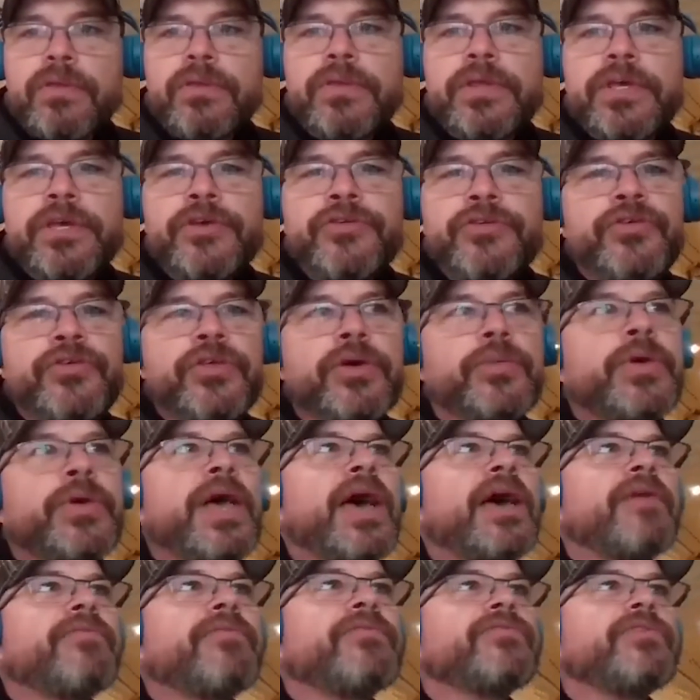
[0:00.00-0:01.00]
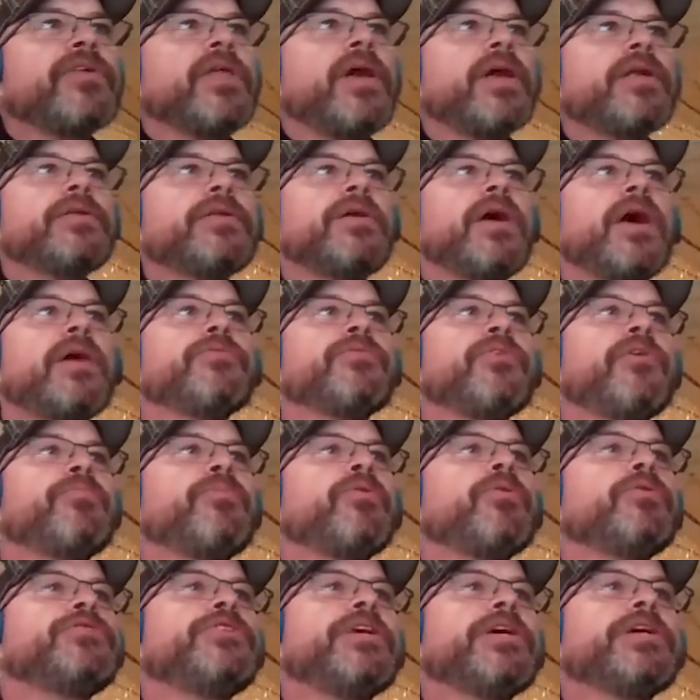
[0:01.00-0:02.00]
The issue that we have is a lot of times our
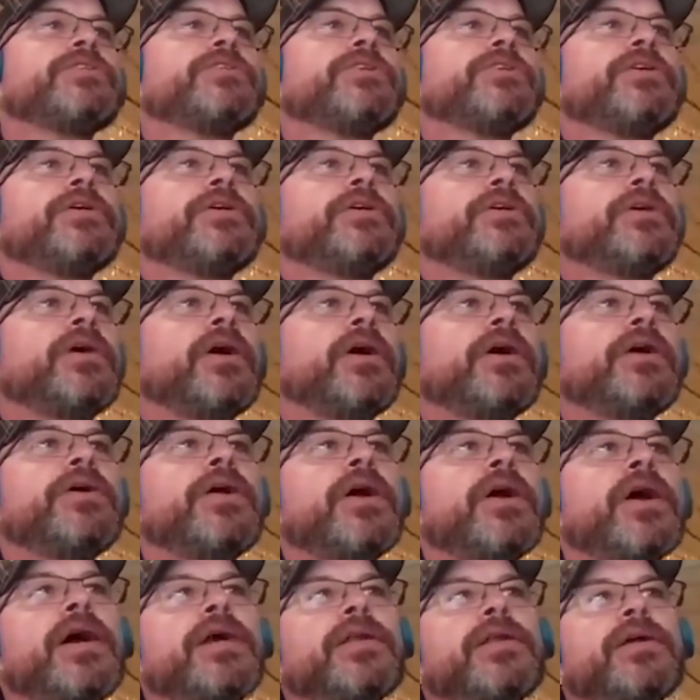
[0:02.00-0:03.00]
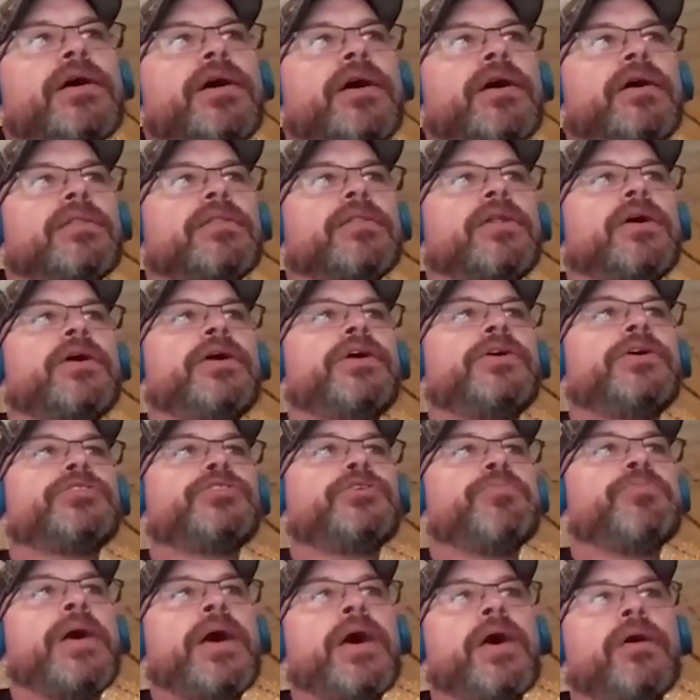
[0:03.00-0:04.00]
projects are not a large
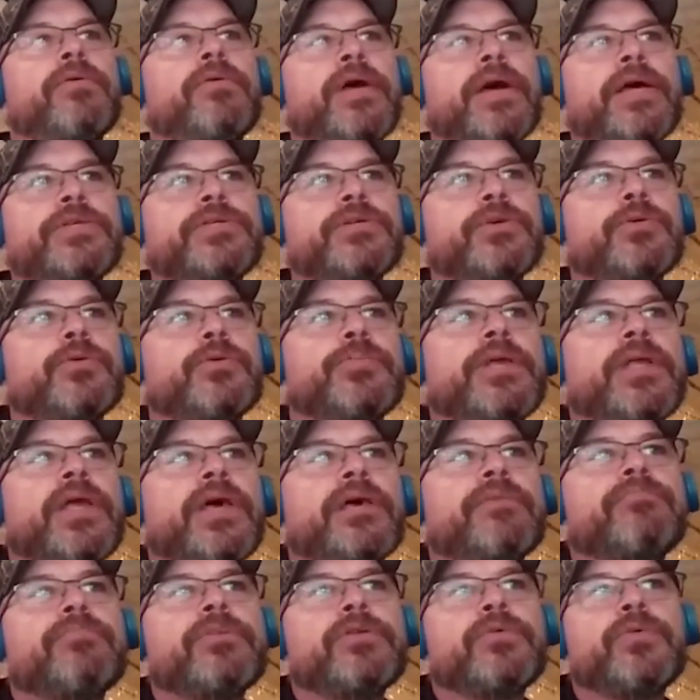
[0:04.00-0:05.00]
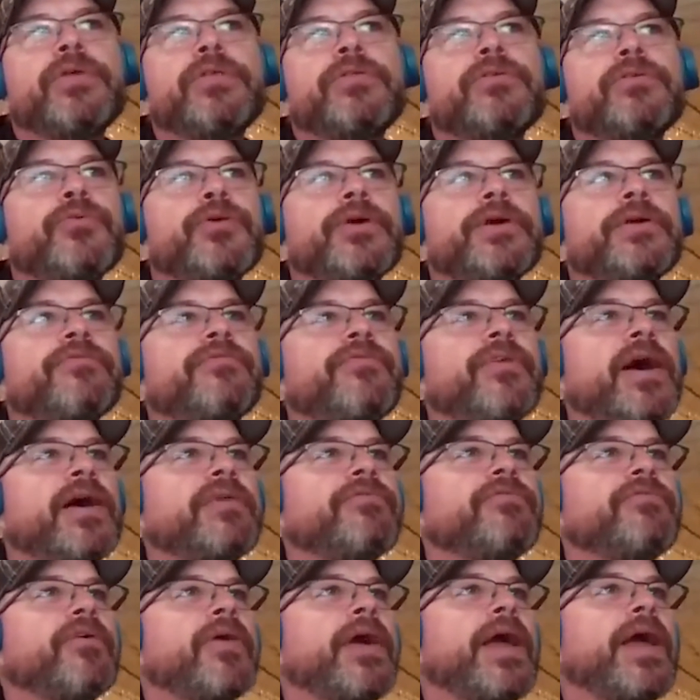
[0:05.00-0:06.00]
amount, right? So it would be like between $3,000 and
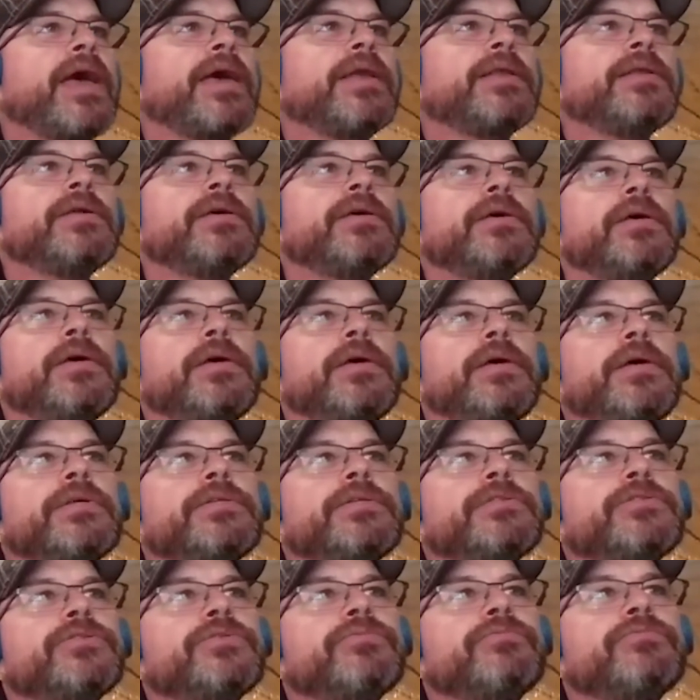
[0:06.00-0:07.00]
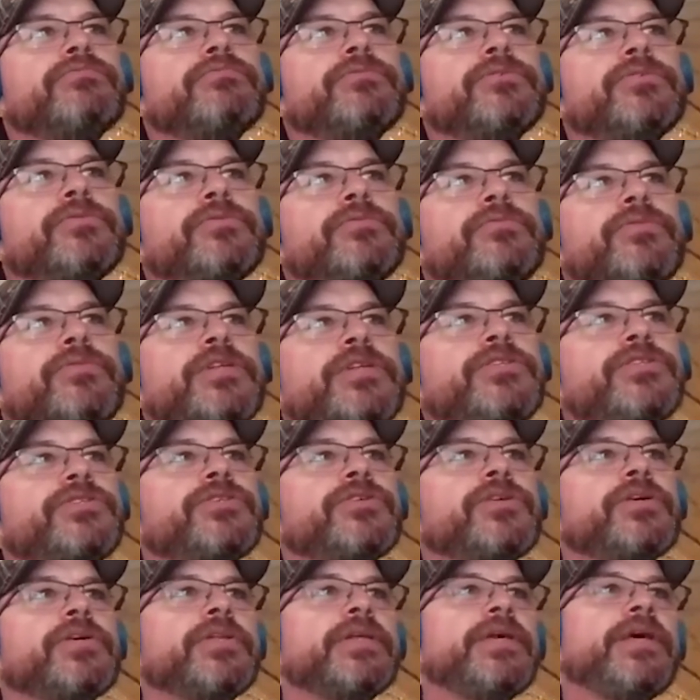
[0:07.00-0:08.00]
$5,000 to
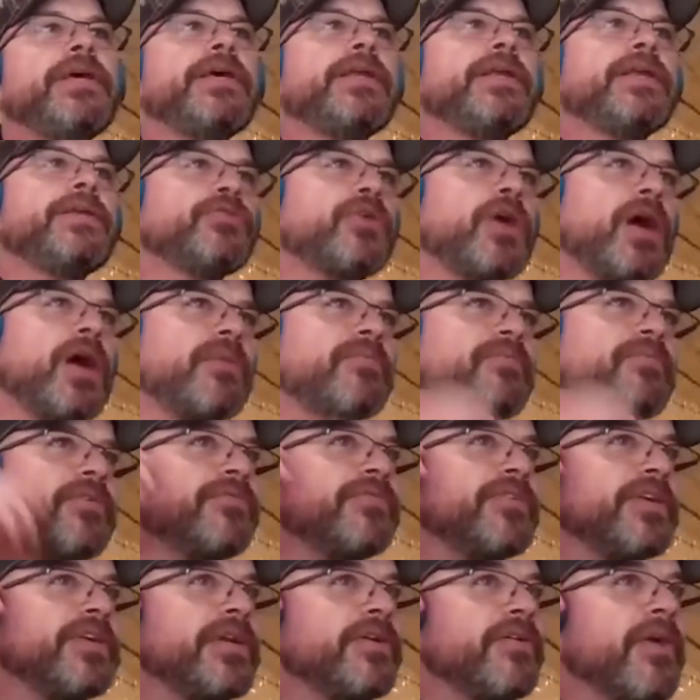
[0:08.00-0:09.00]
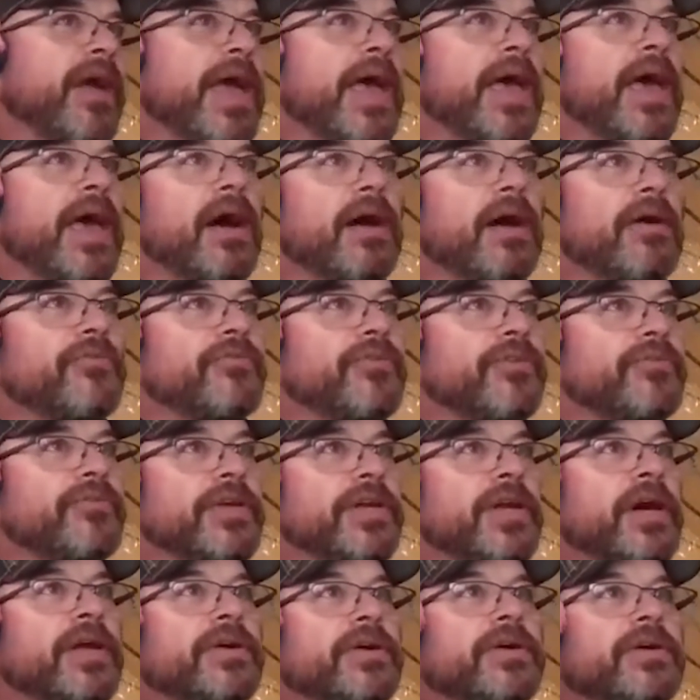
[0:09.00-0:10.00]
register a lien and drop
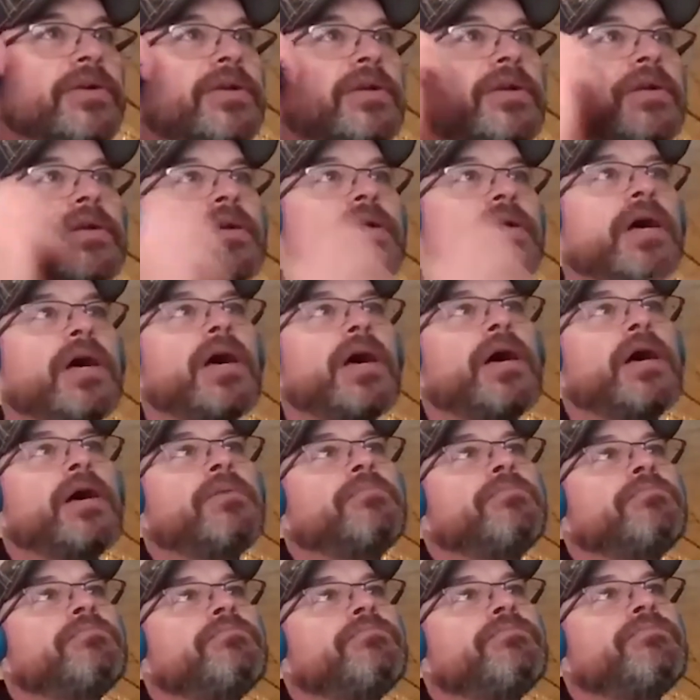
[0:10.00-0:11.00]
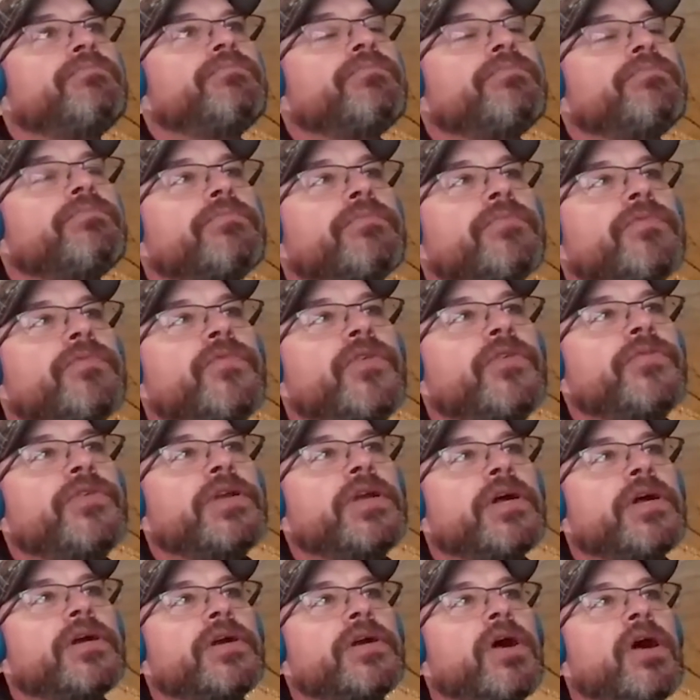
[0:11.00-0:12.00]

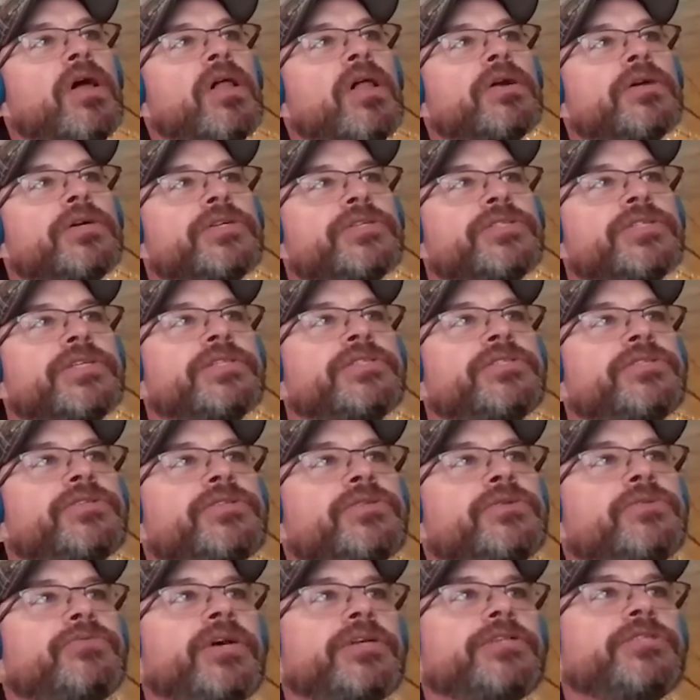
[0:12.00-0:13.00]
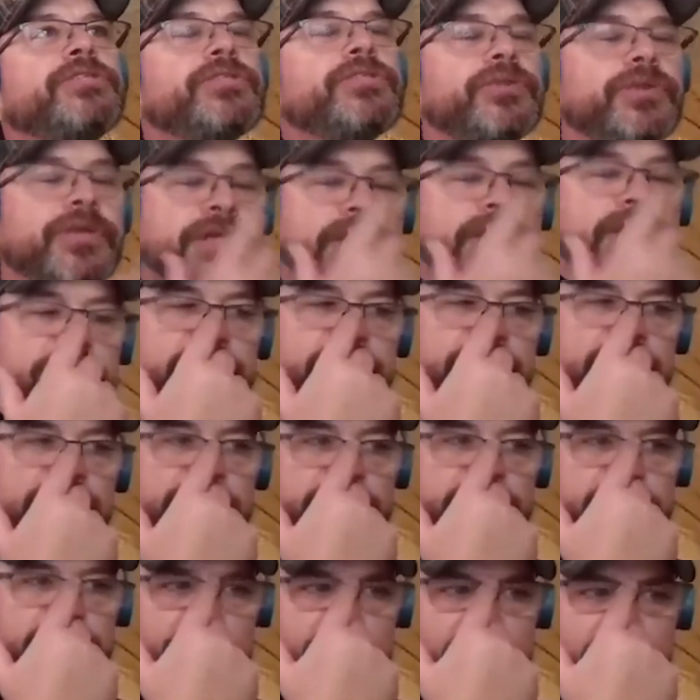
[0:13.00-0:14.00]
$1,500 into registering a
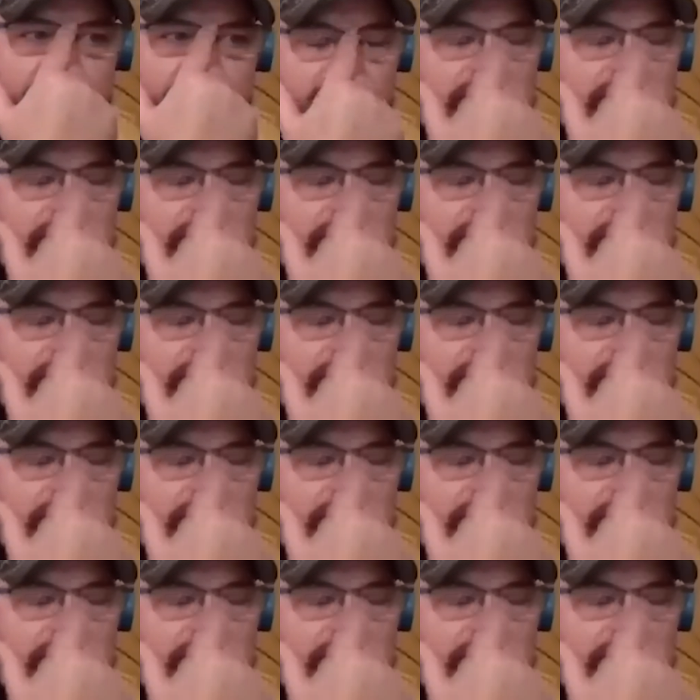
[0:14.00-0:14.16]
lien.